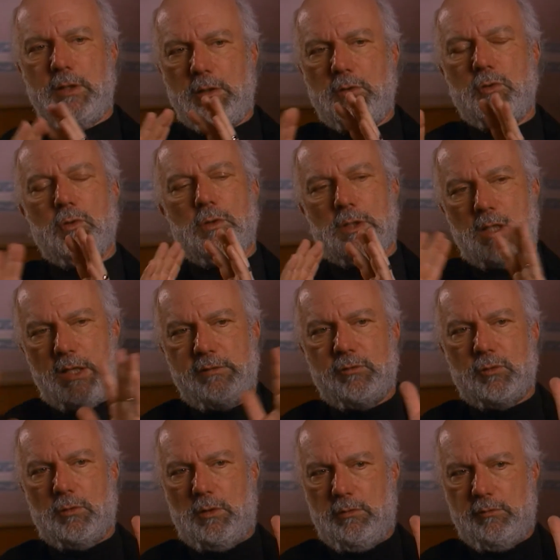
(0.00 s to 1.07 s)
telling you, your lives
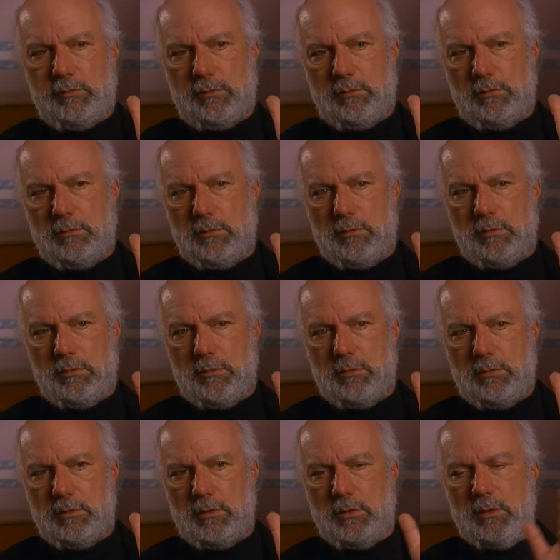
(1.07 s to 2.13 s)
are over.
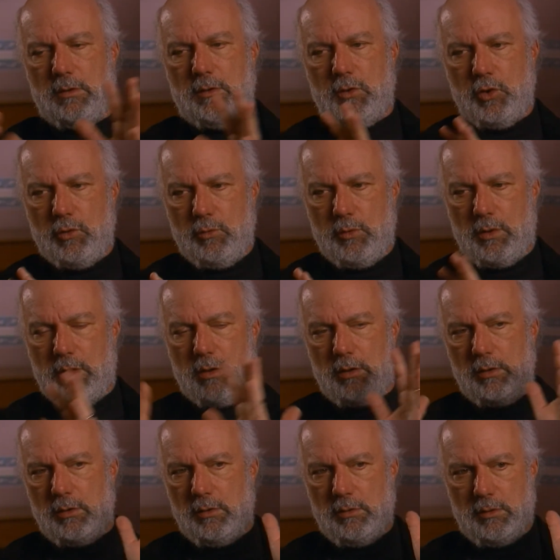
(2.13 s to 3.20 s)
You are,
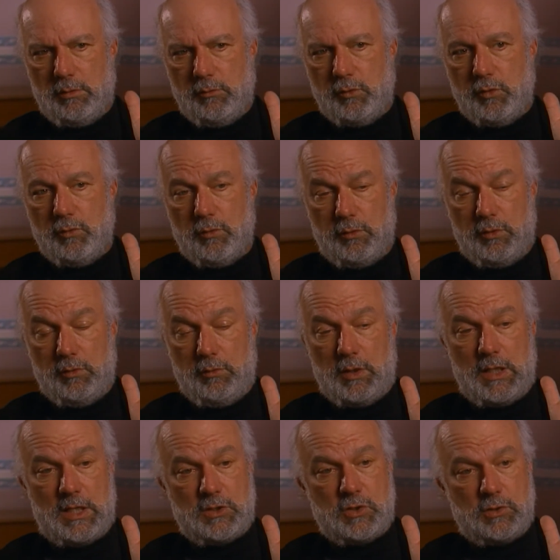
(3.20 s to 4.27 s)
you know, you're, you're a
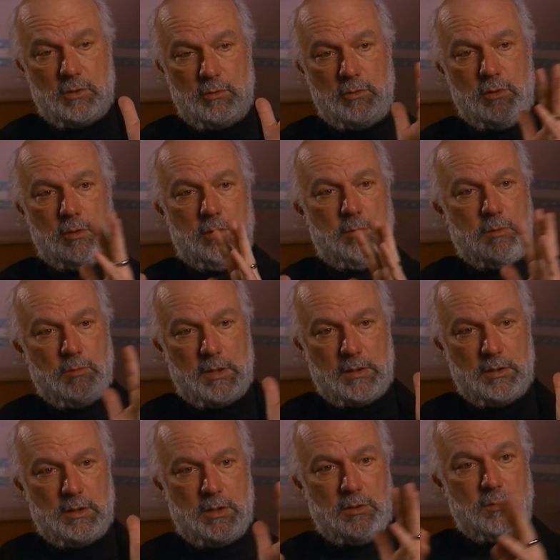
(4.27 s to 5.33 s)
hot show, you're gonna be
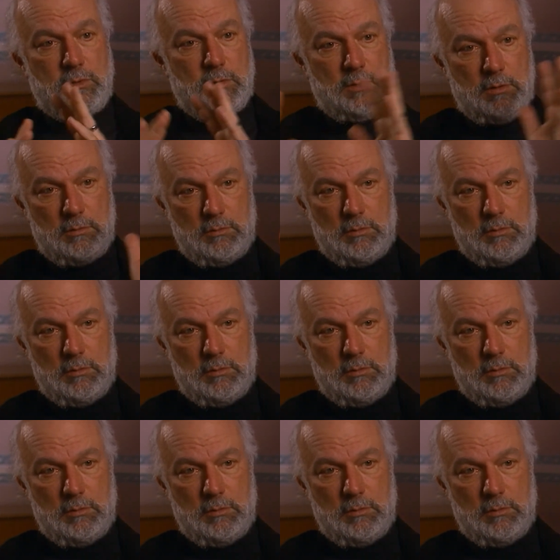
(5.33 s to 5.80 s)
recognized, you know?